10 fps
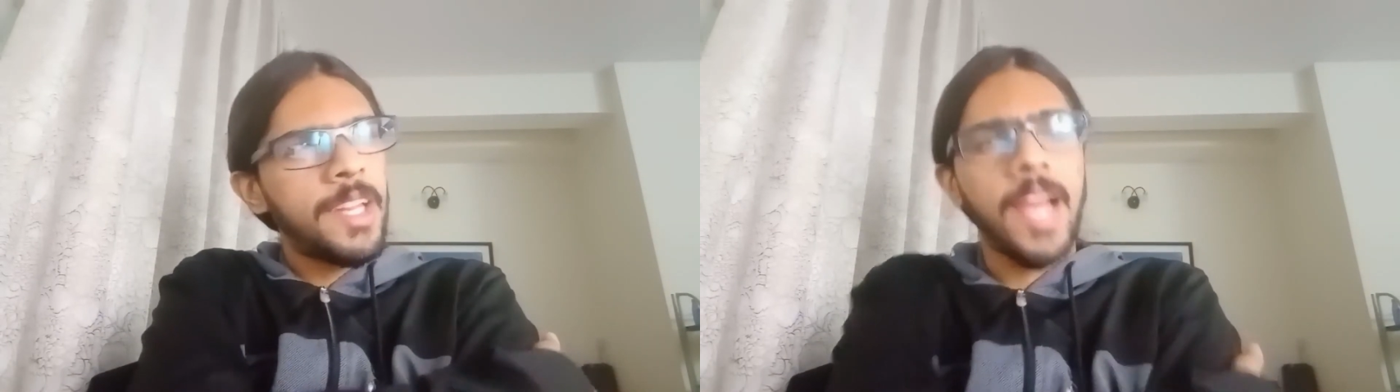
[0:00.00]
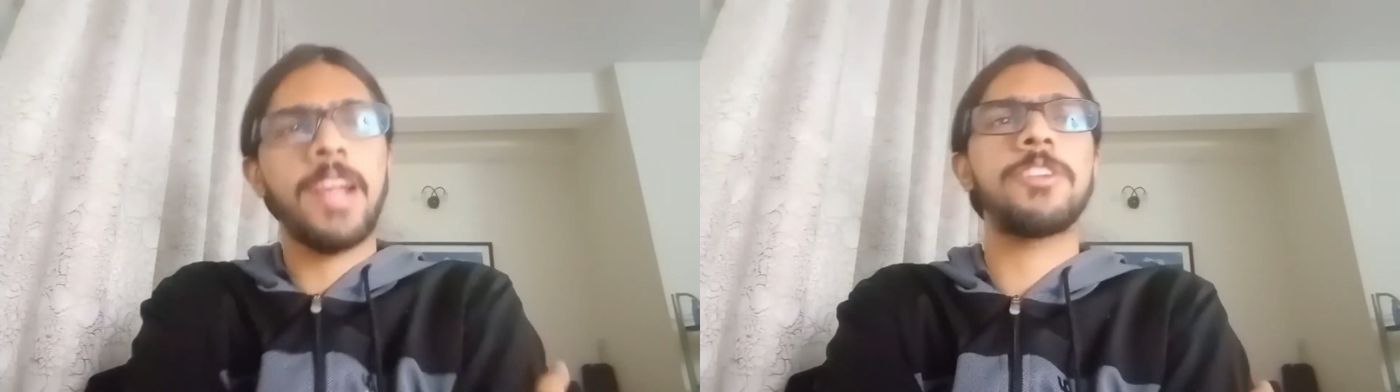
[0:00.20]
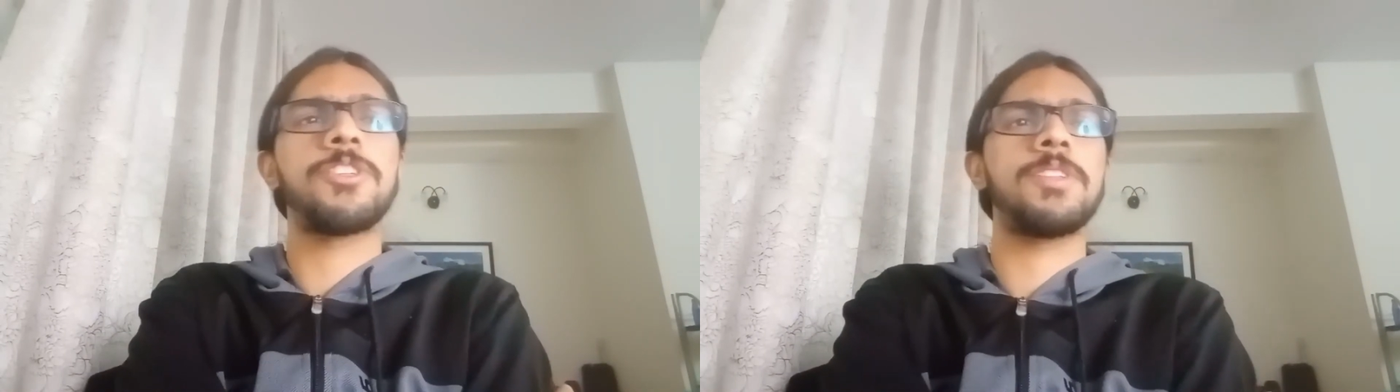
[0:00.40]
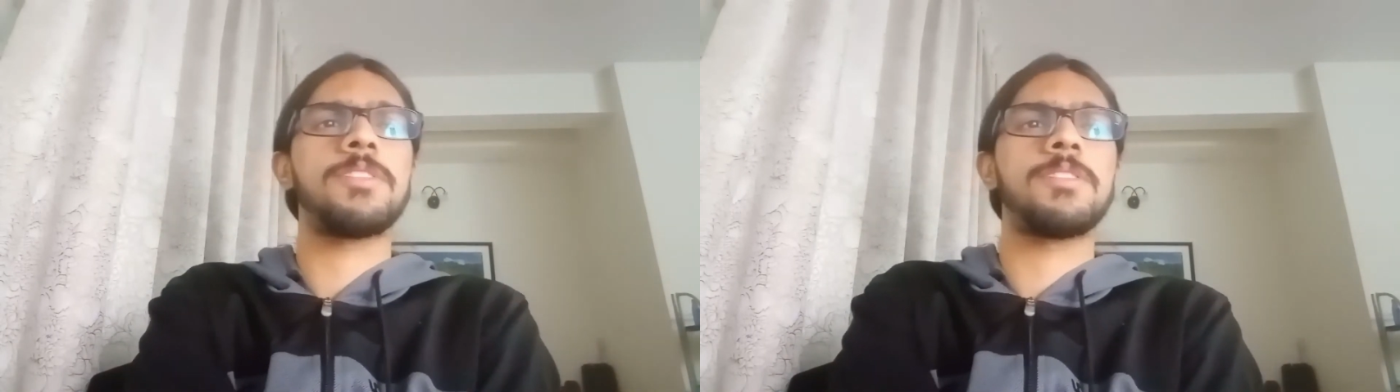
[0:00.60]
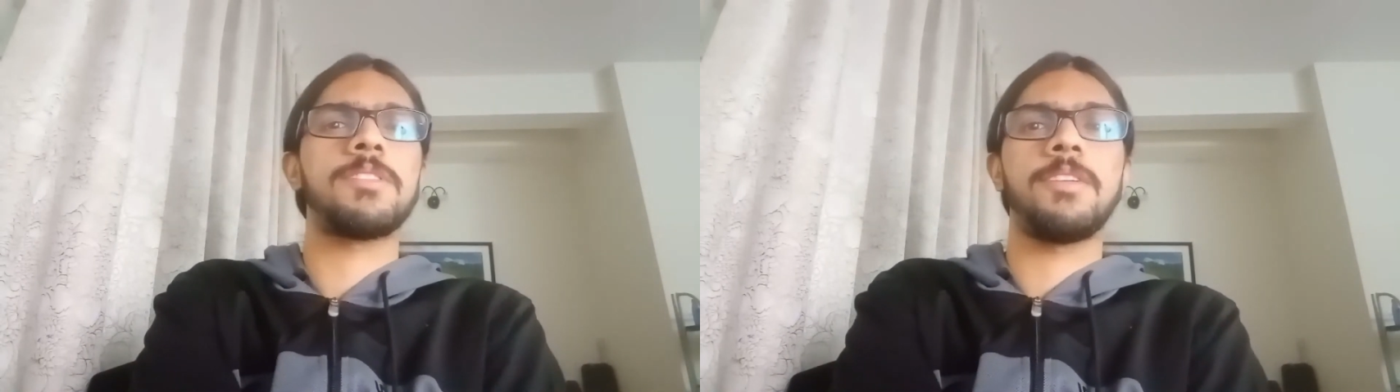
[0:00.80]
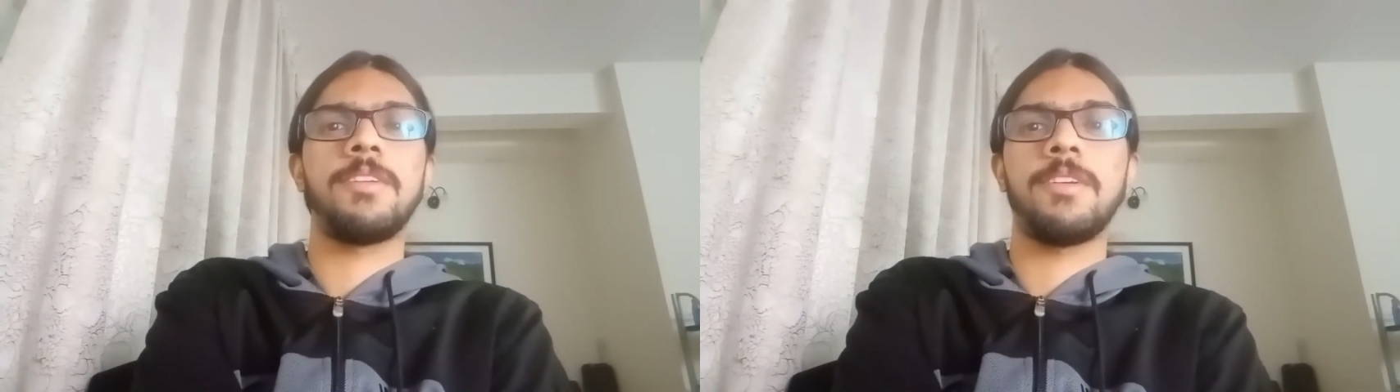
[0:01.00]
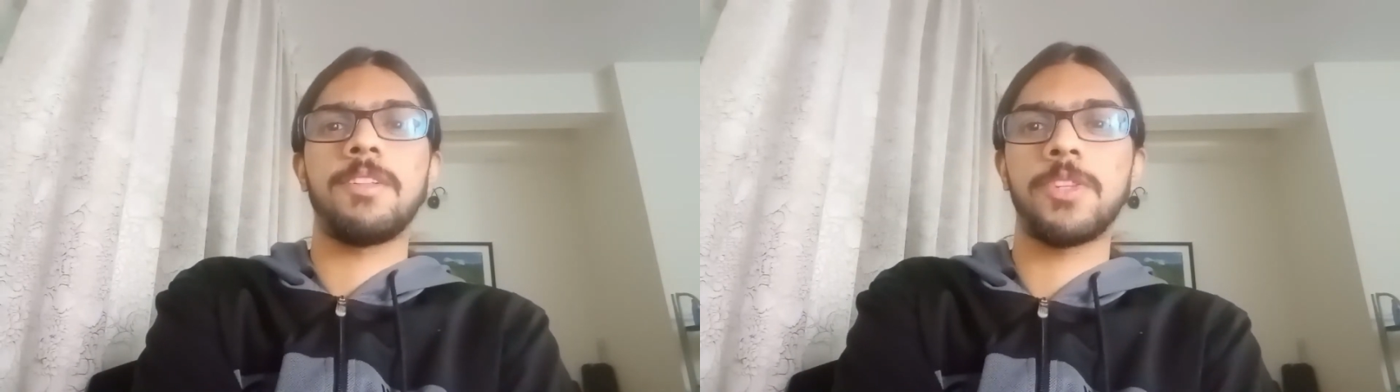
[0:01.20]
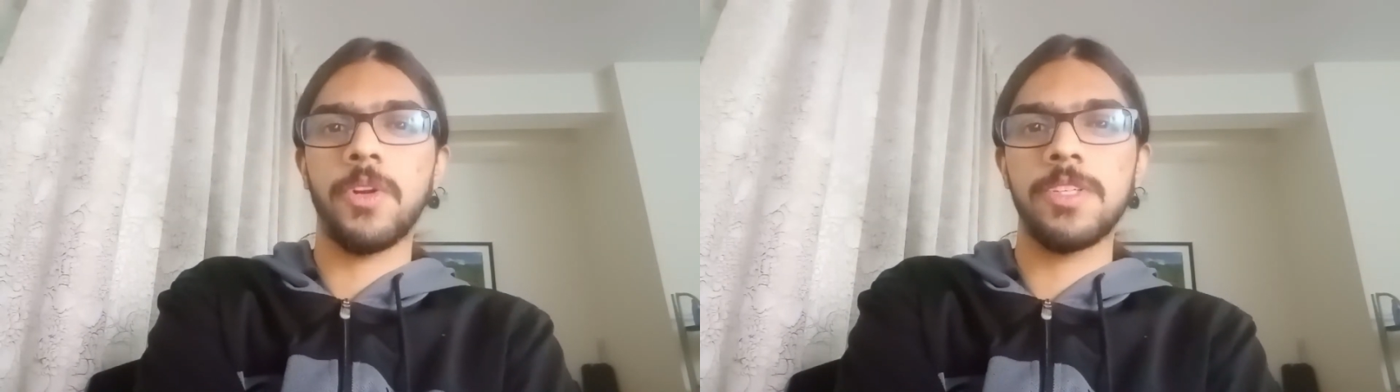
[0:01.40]
and anxious
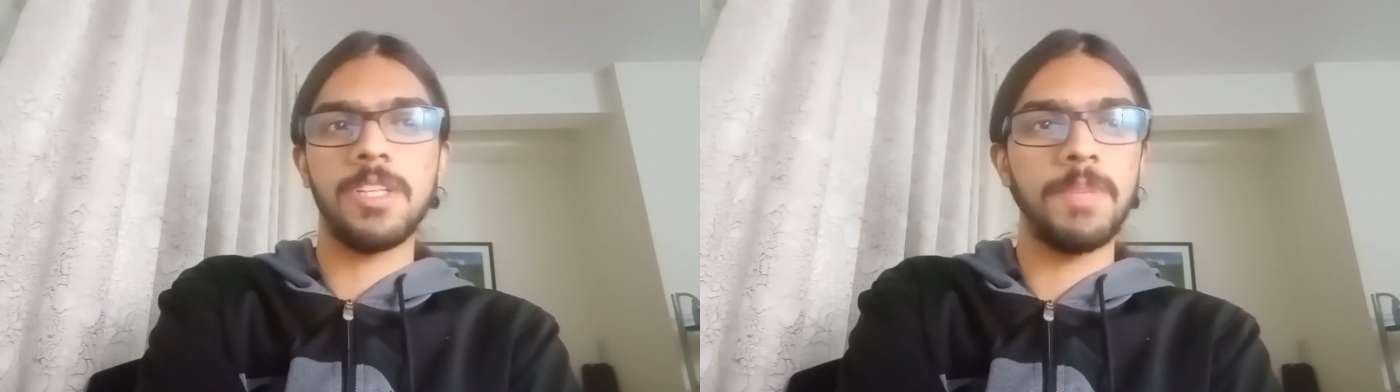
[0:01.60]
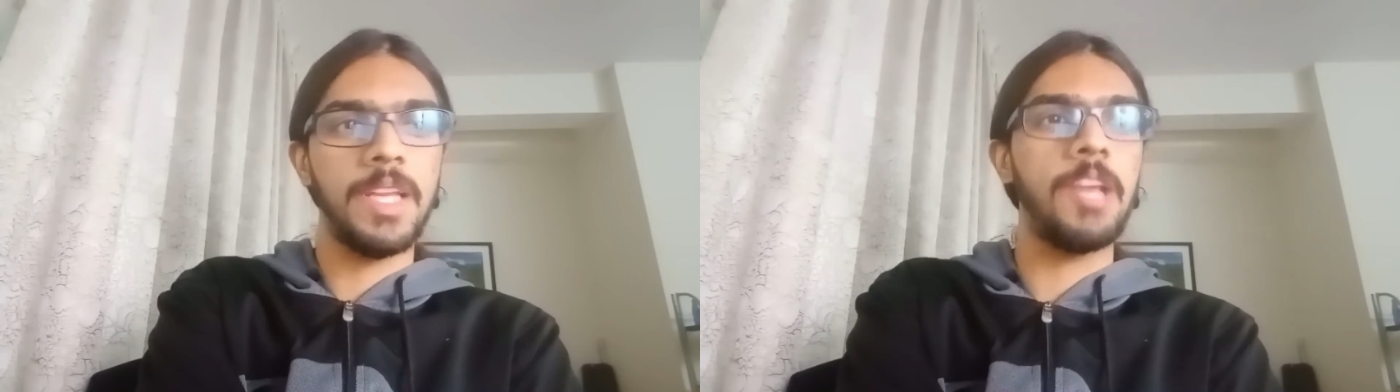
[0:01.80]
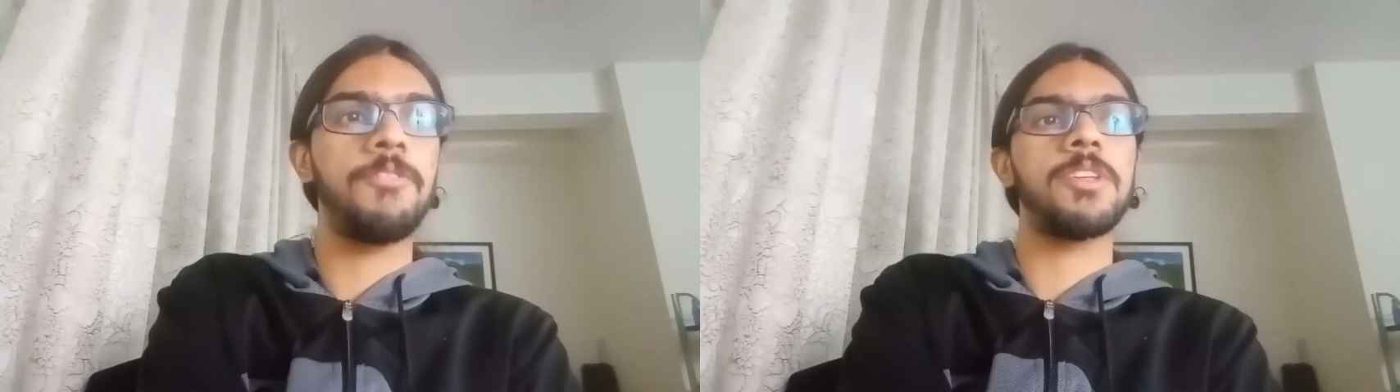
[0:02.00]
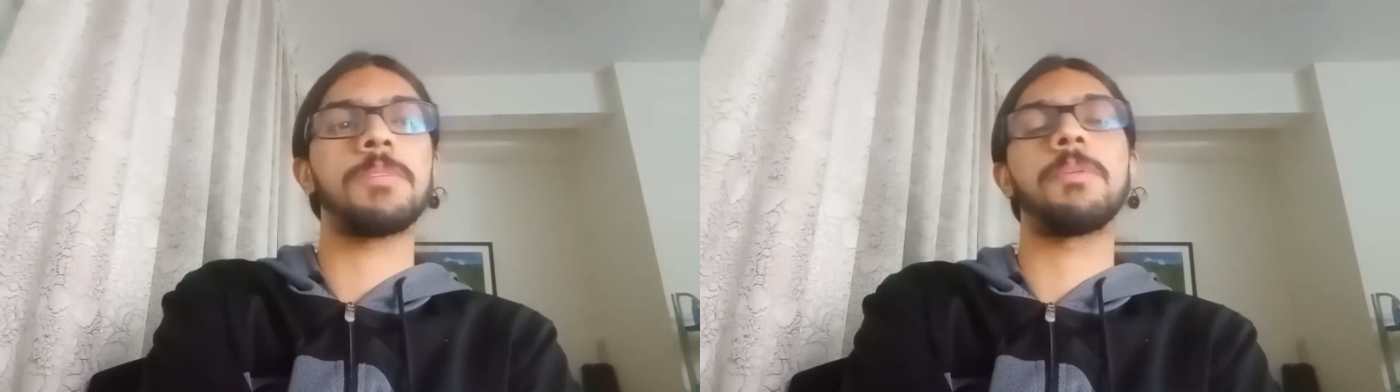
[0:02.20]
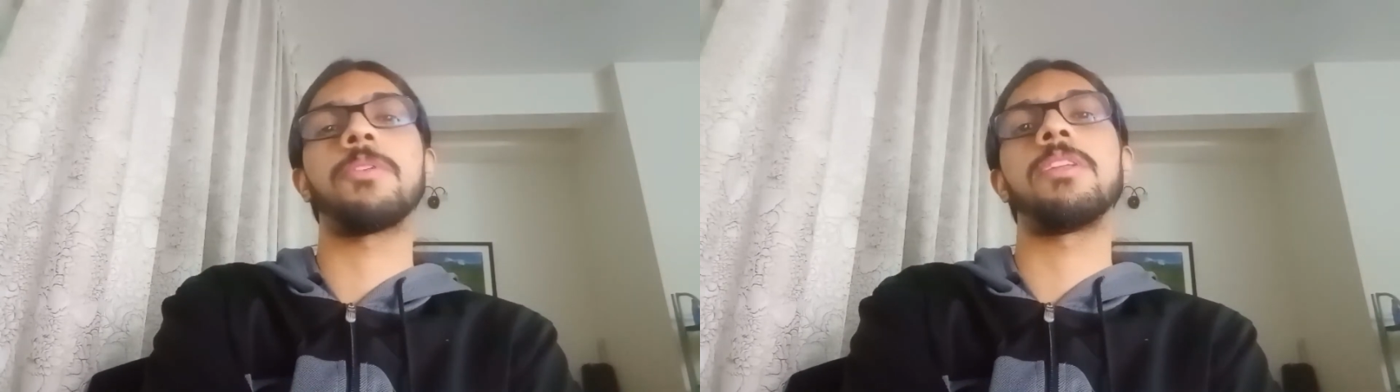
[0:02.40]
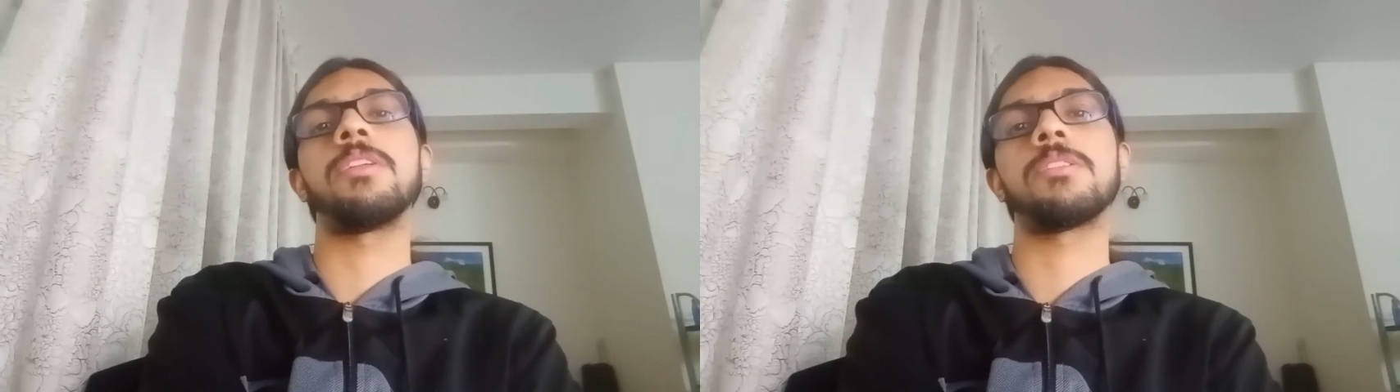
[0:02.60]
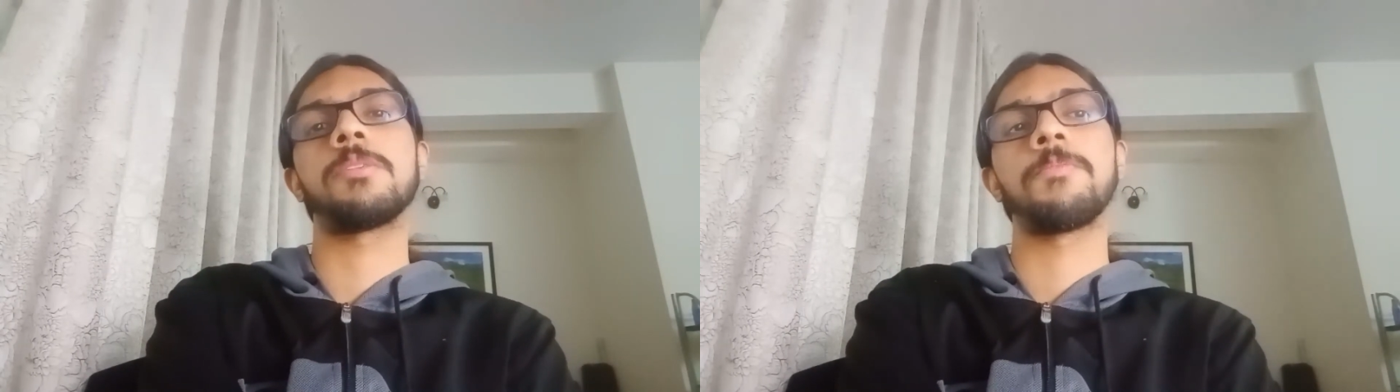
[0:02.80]
thoughts and behaviors about these.